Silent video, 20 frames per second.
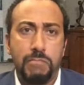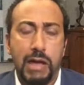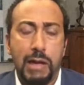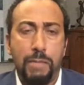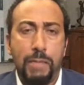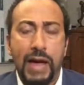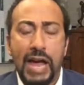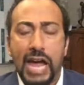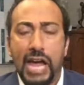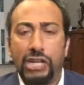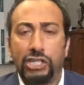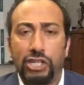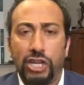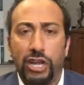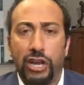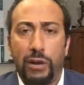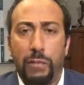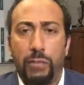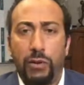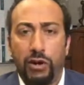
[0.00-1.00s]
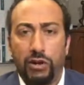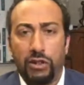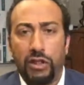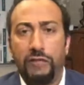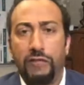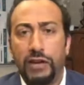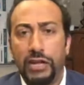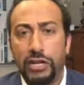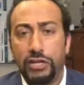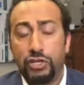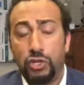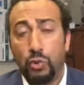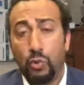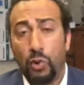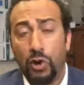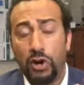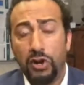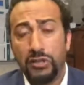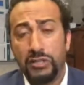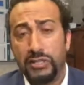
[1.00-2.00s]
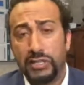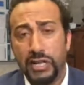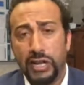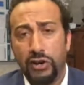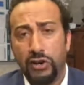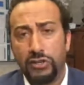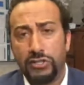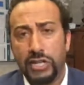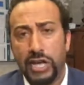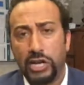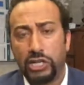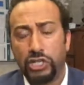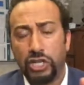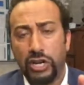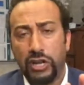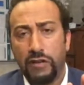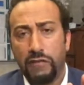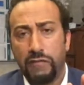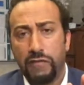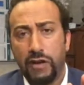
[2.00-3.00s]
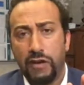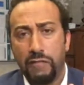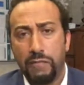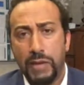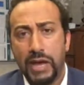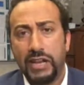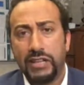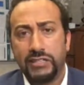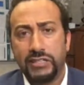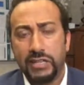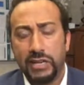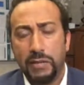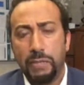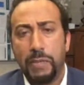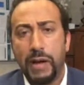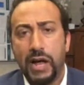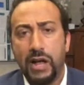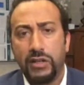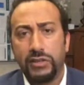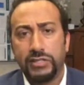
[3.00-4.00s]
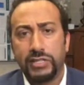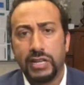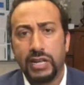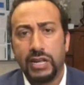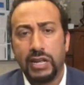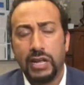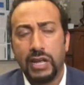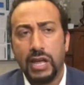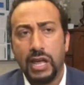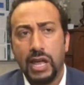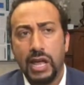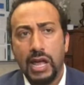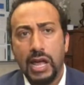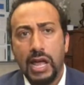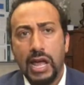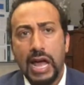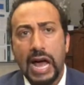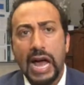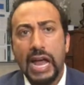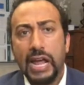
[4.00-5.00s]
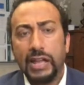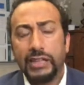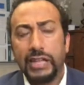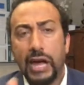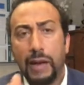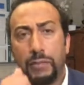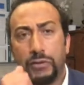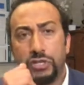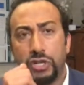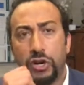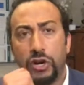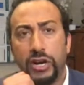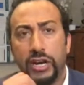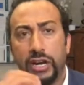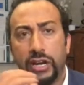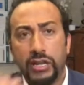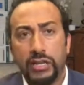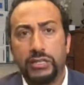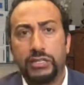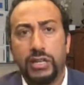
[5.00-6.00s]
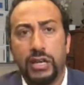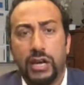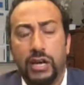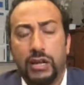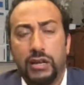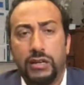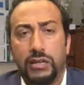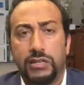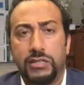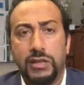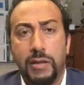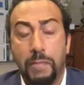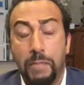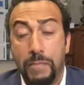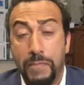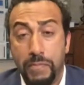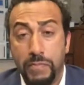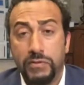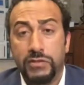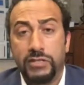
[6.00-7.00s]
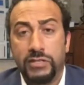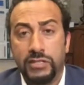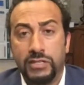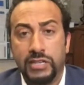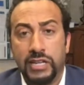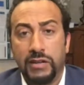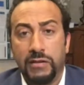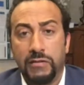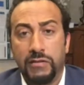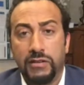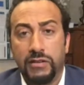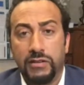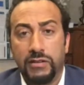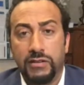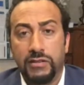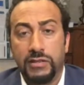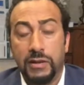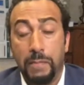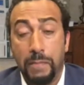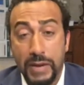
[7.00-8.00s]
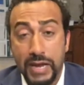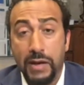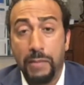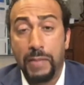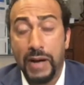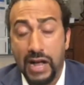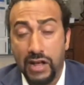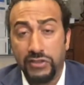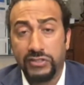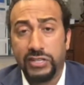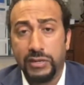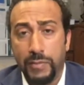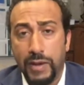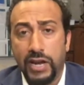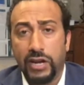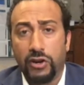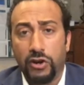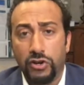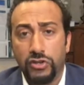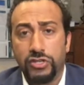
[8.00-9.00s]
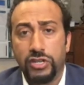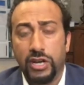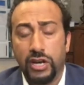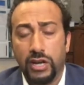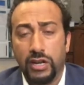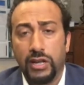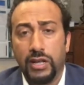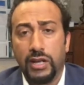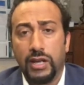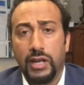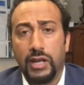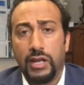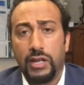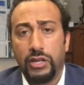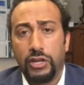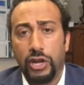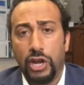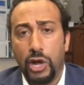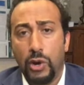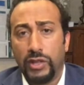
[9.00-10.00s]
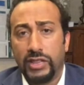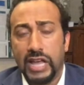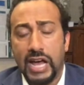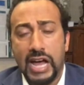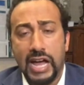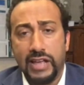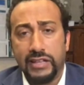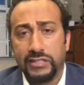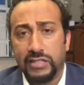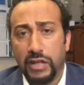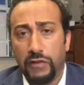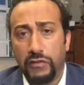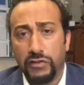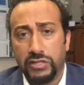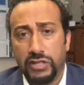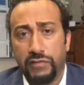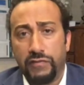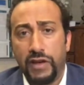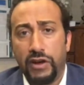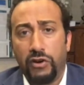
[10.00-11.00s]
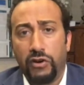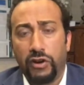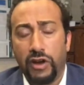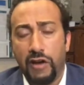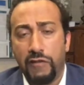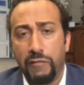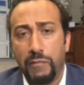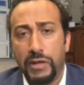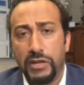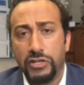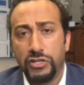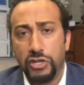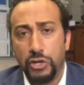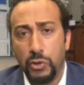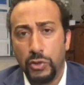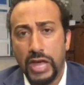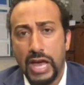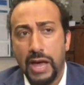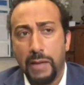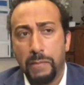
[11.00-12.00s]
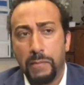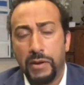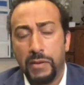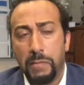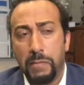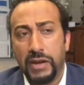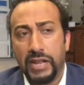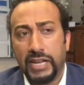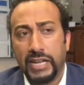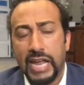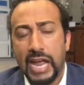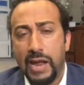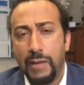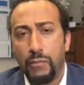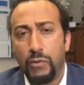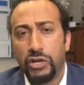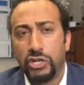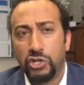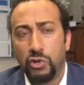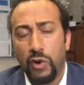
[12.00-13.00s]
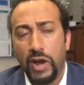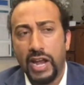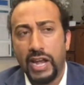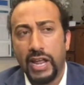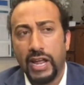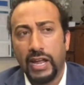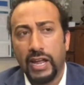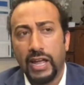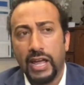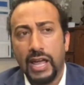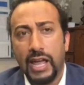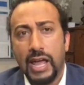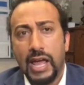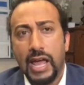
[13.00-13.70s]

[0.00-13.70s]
a passion and a proclivity towards the intersection of, of medicine and policy, I had the opportunity to, to, to, to, to be a policymaker, to, you know, at the highest levels of the federal government do that, but, but it came with training.